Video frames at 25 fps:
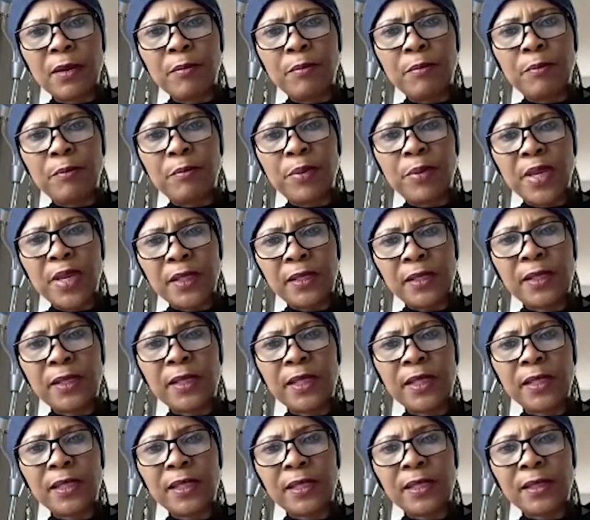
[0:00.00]

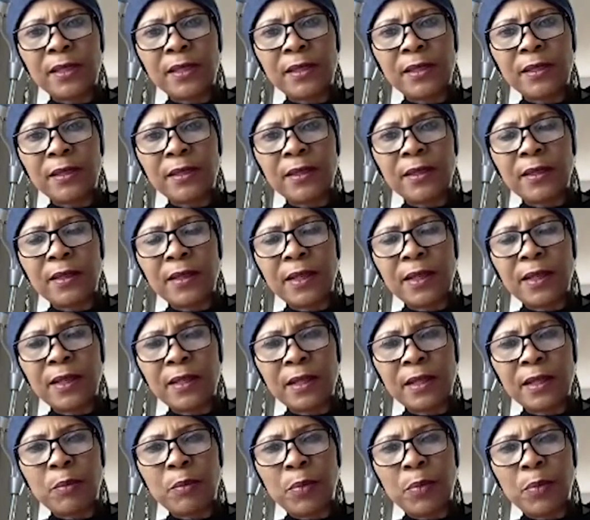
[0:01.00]
Business
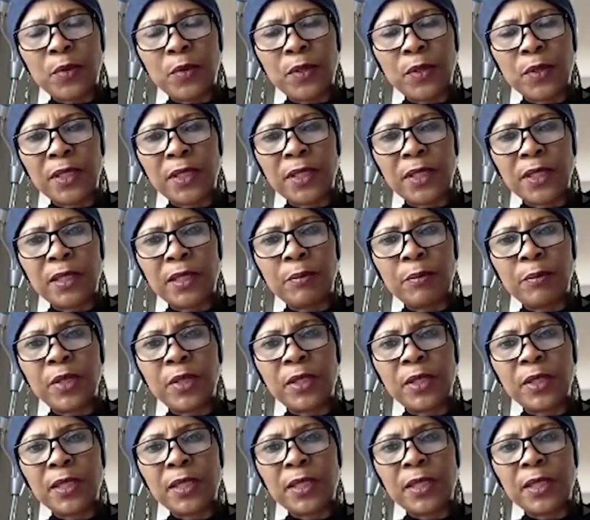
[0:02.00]
is important. The
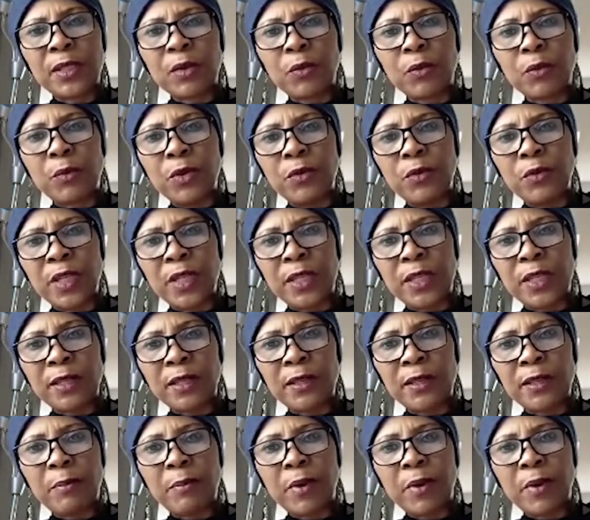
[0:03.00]
business community,
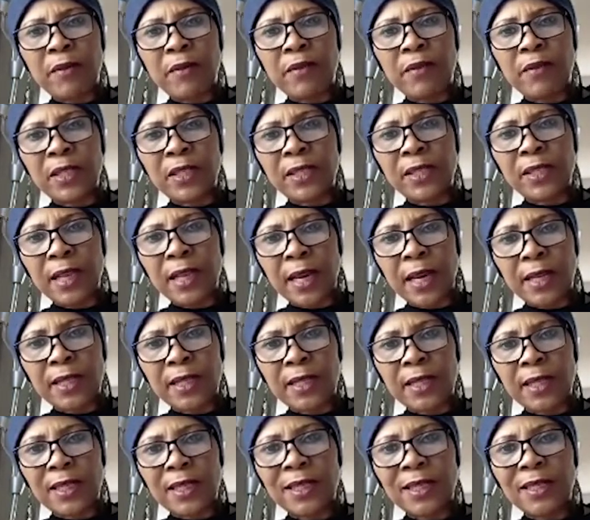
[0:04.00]
the private
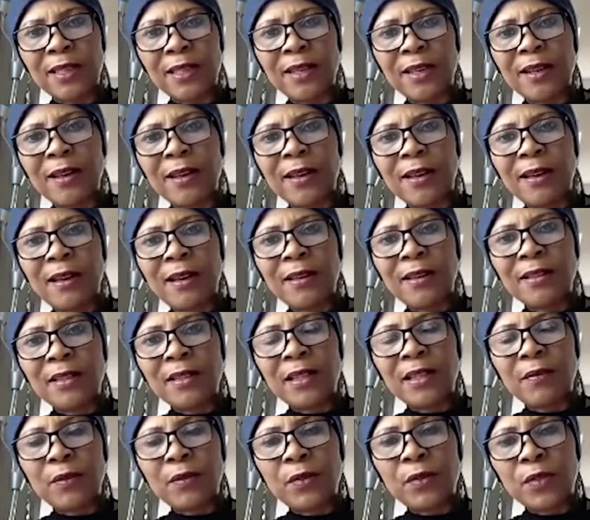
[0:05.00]
sector,
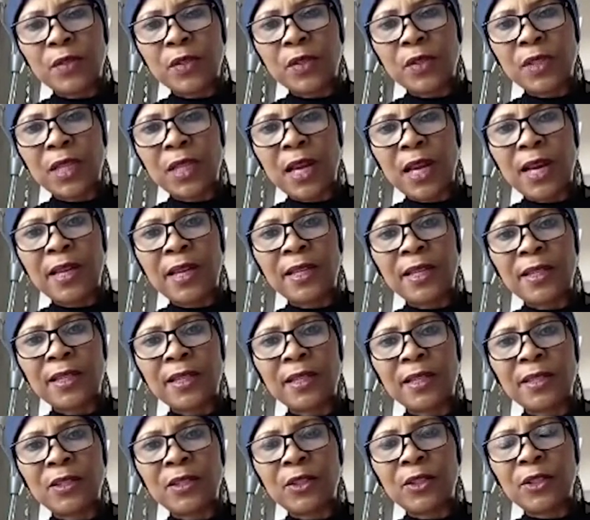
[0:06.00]
civil
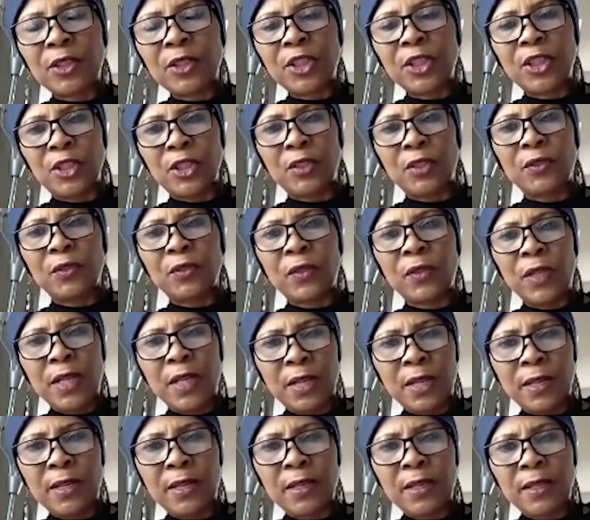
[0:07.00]
society, traditional
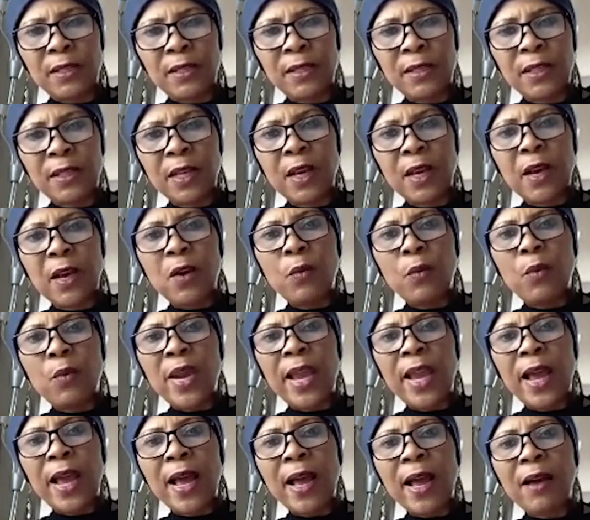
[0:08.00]
leaders.
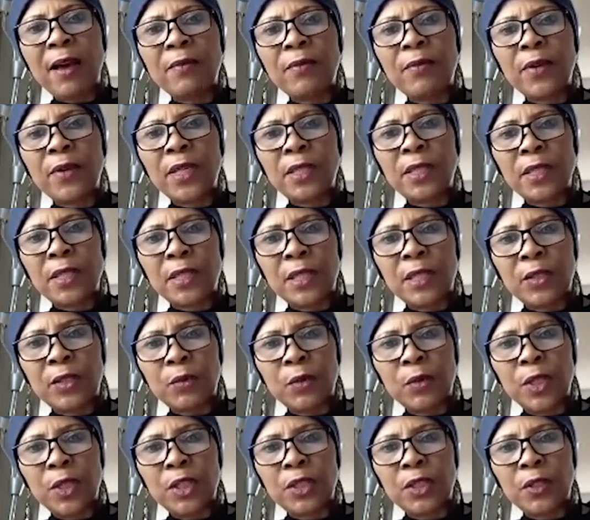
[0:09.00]
We have a
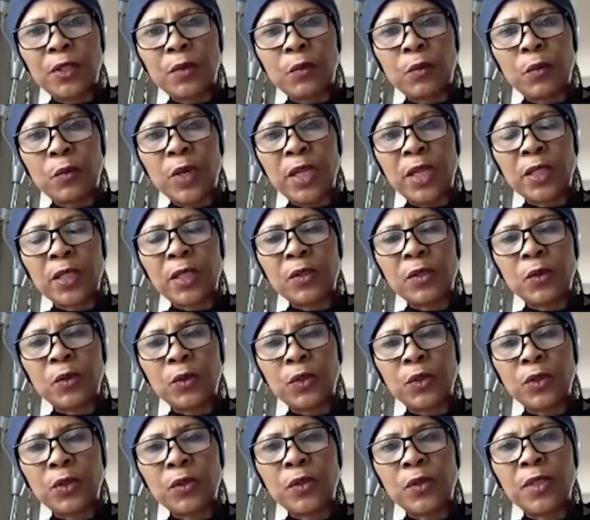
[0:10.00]
situation where
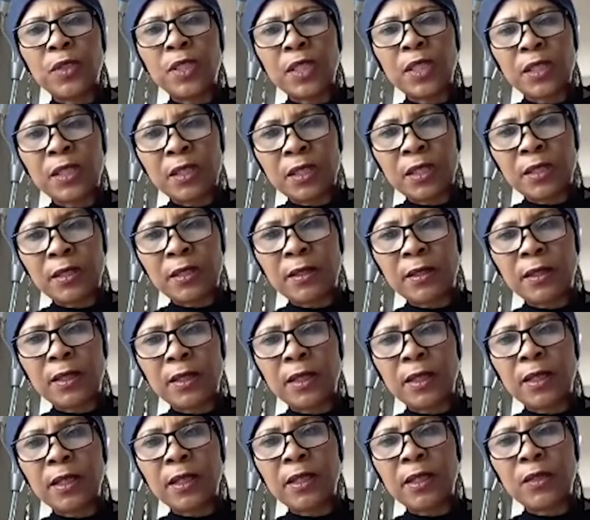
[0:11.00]
social
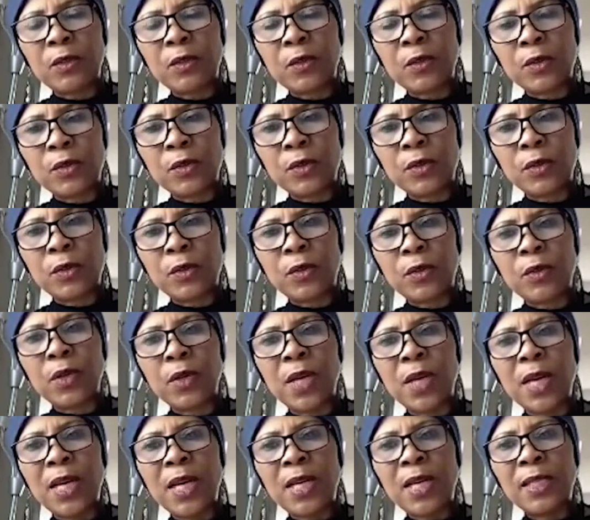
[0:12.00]
distancing is also
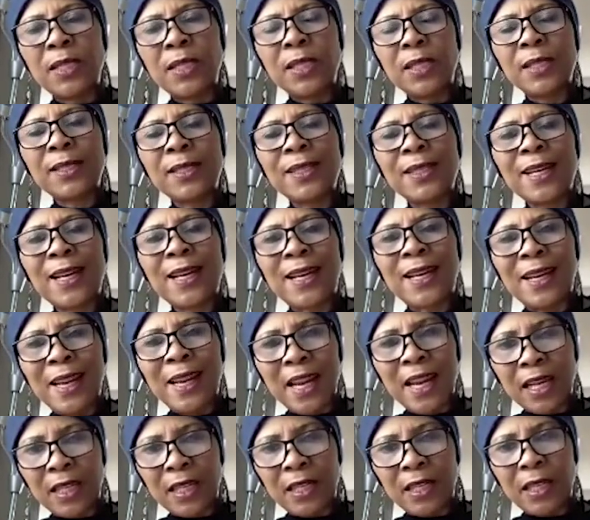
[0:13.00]

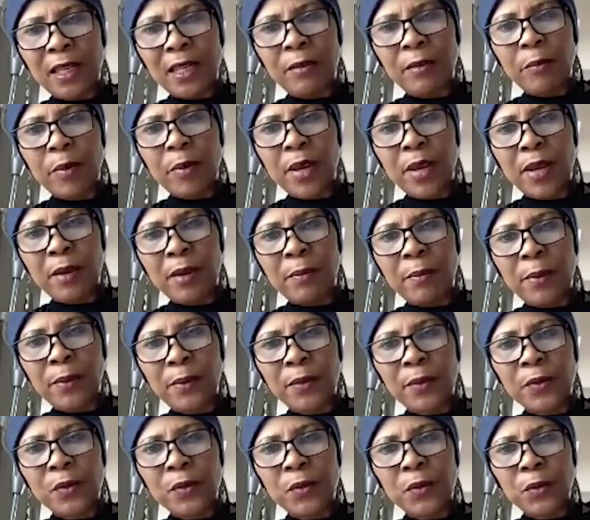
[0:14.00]
disconnecting
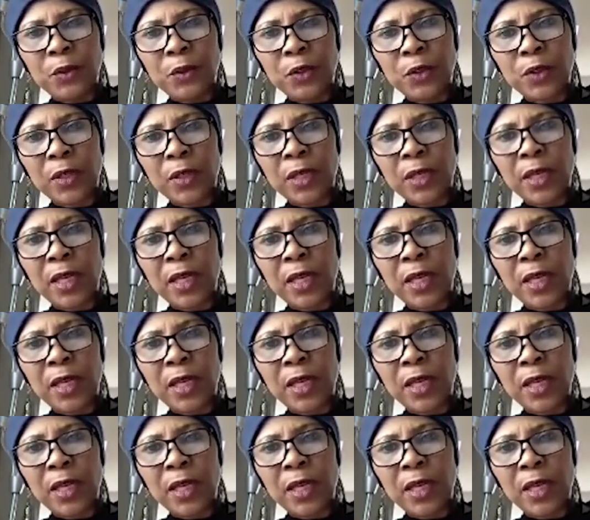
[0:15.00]
people socially